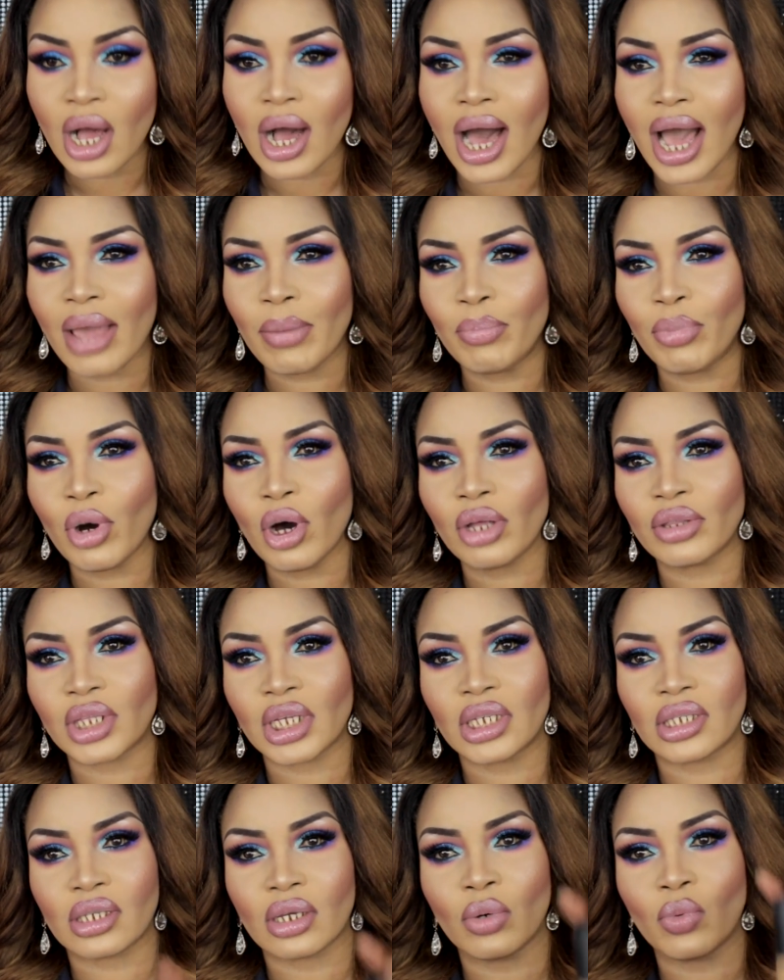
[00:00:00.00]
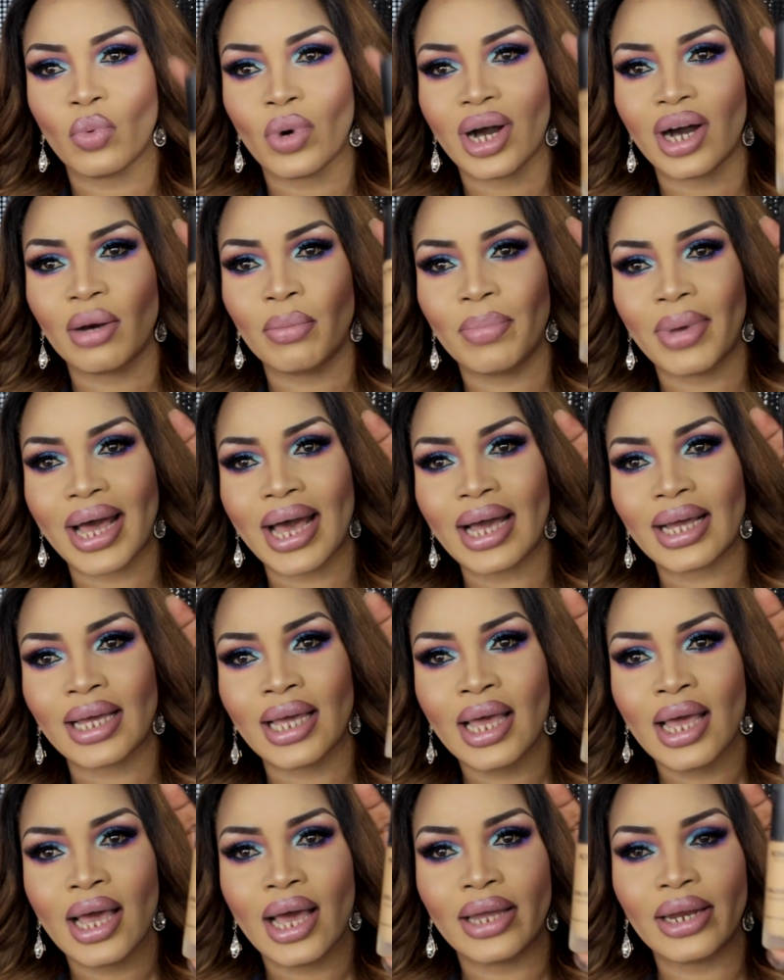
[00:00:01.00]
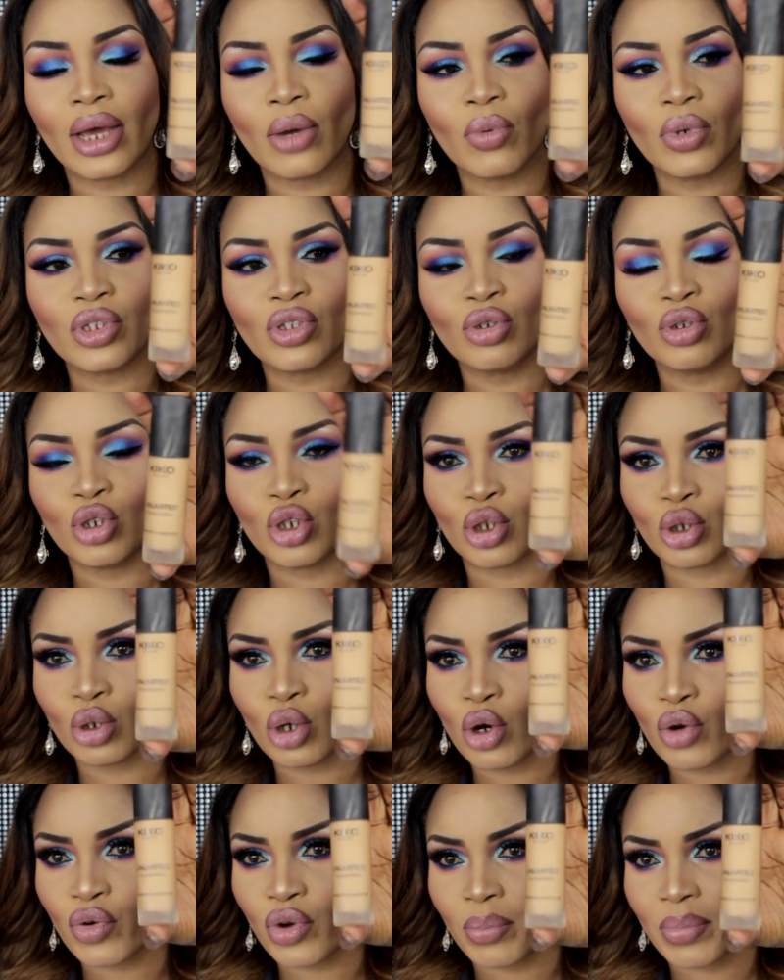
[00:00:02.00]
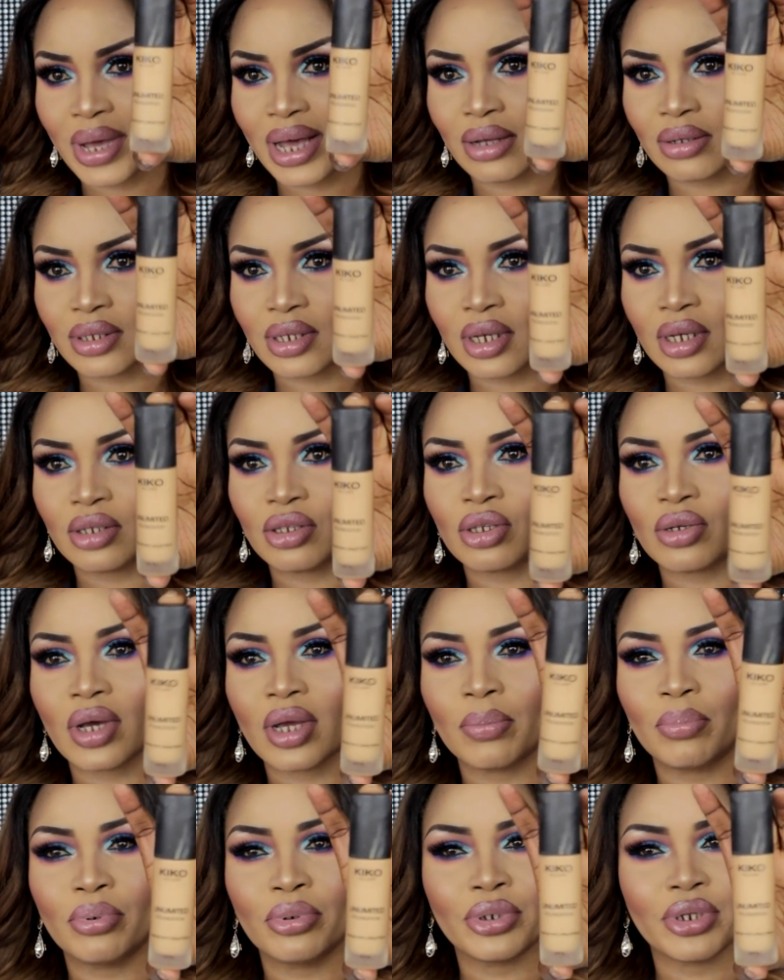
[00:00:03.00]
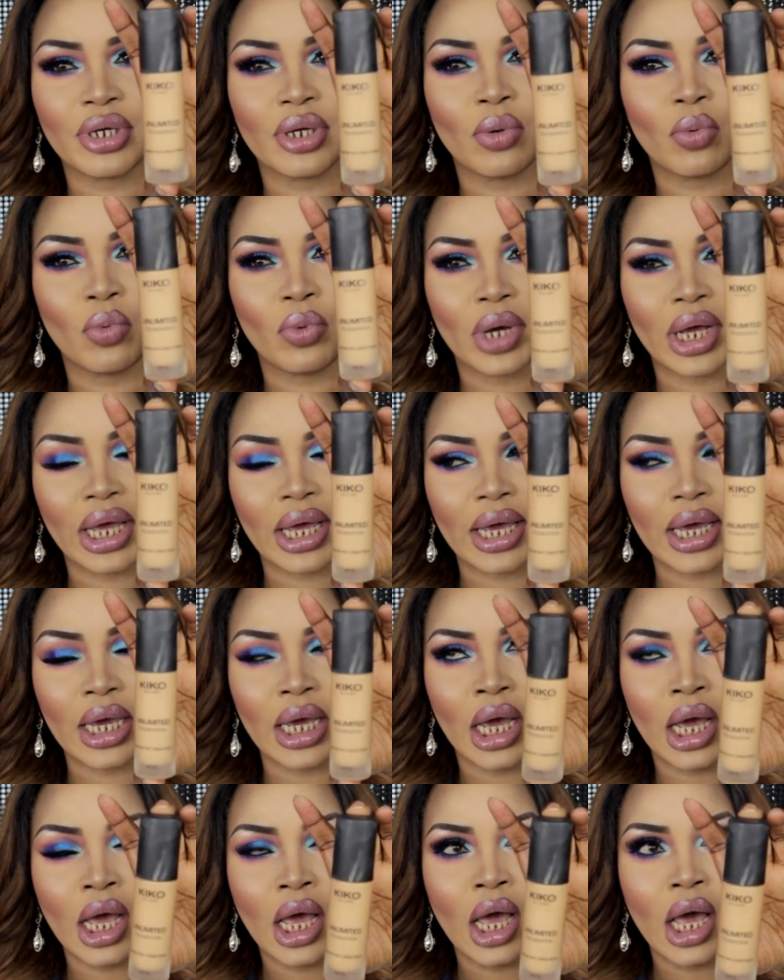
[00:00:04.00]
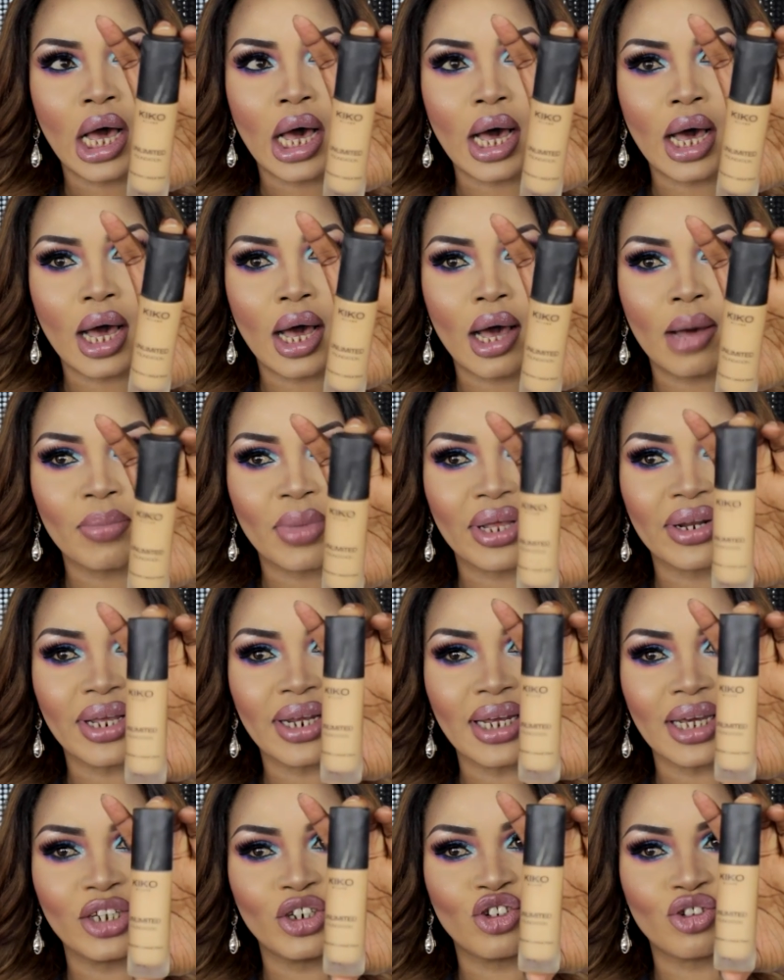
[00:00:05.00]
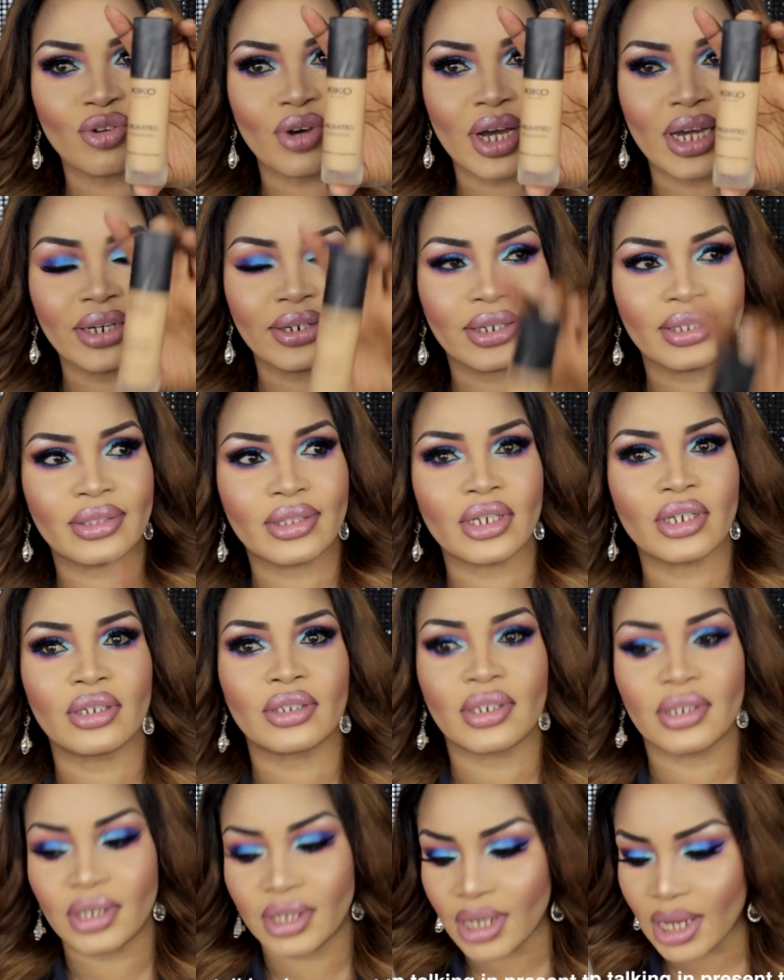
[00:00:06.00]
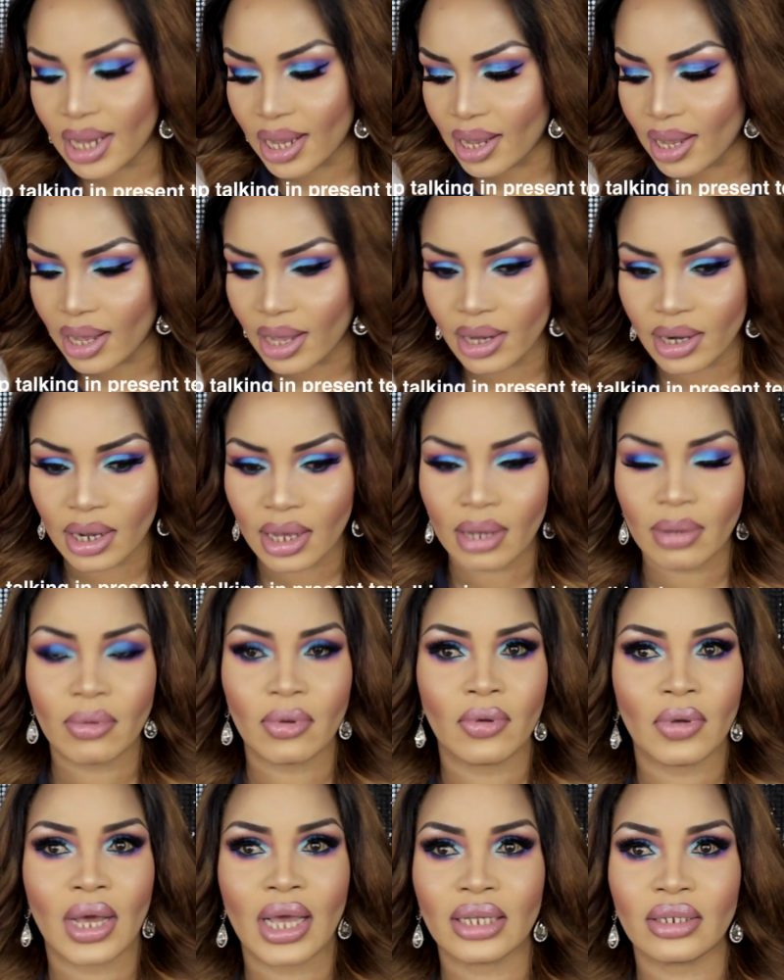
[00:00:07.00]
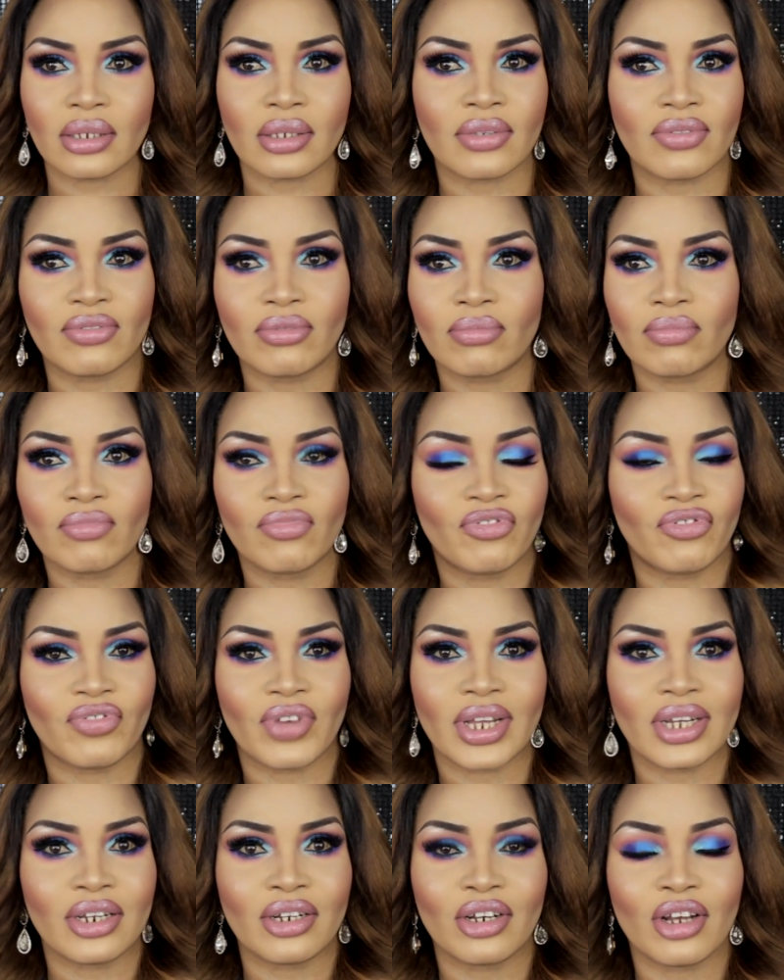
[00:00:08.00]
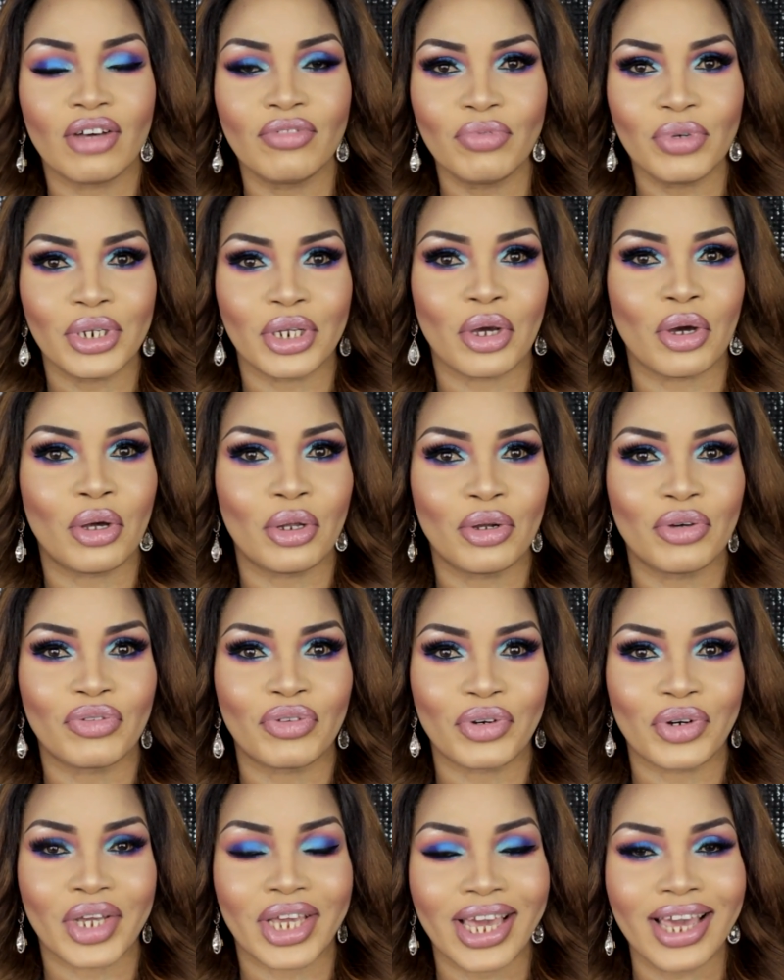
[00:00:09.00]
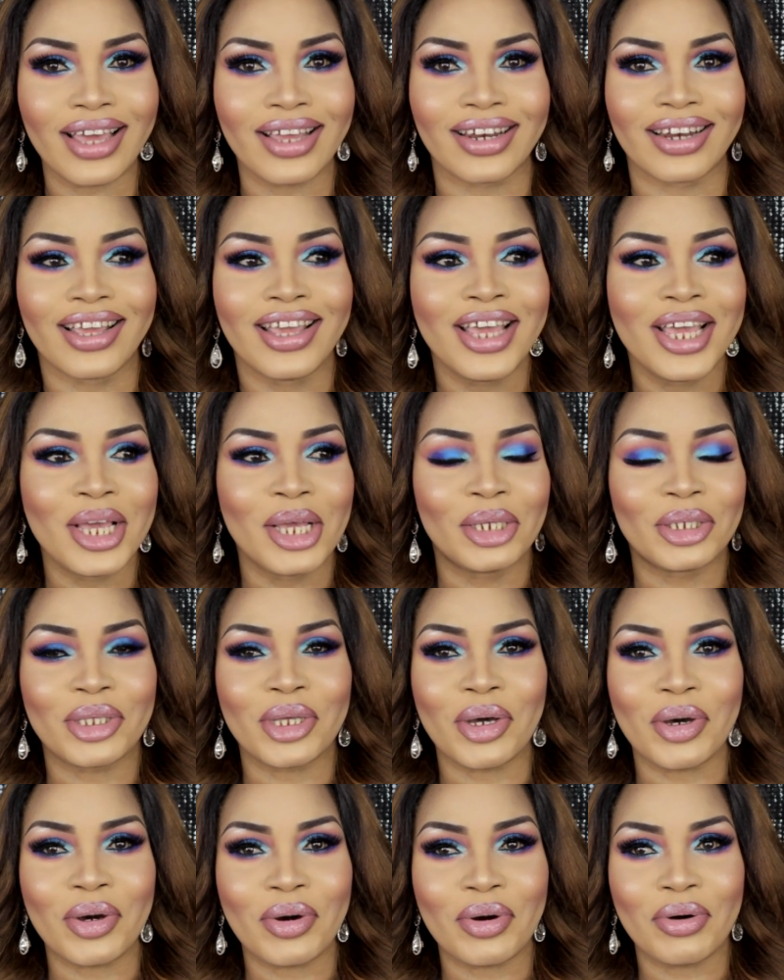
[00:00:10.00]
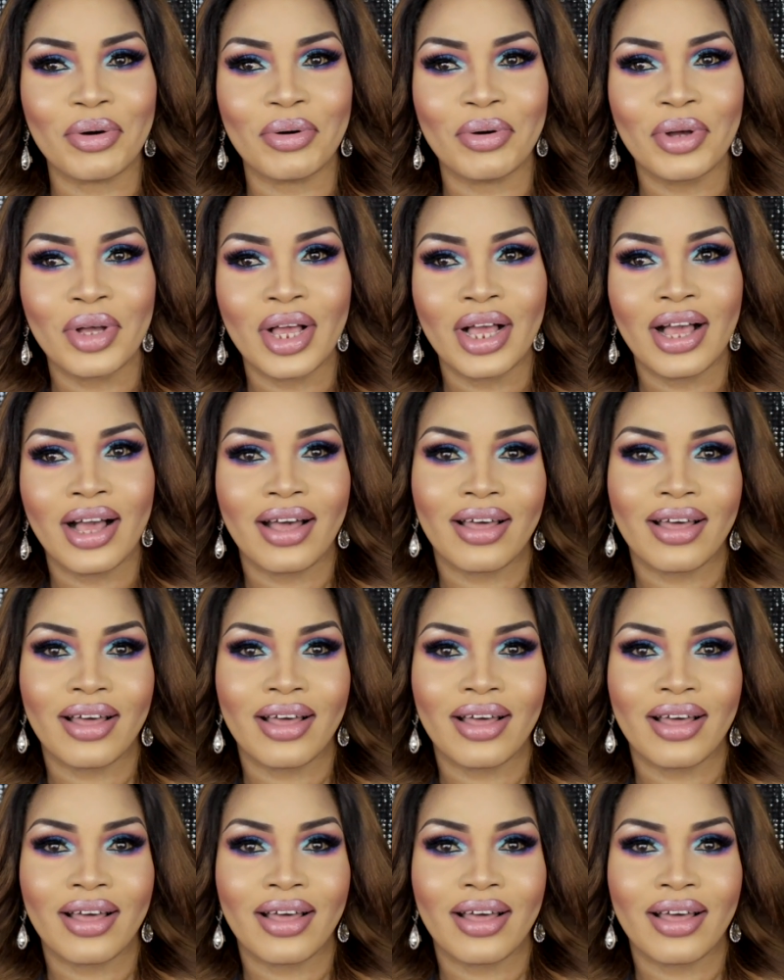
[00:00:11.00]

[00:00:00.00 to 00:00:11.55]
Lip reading: I bought this a while back and I wasn't sure about it, so I put it away, and then I tried it the other day and I just fell in love with it all over again. So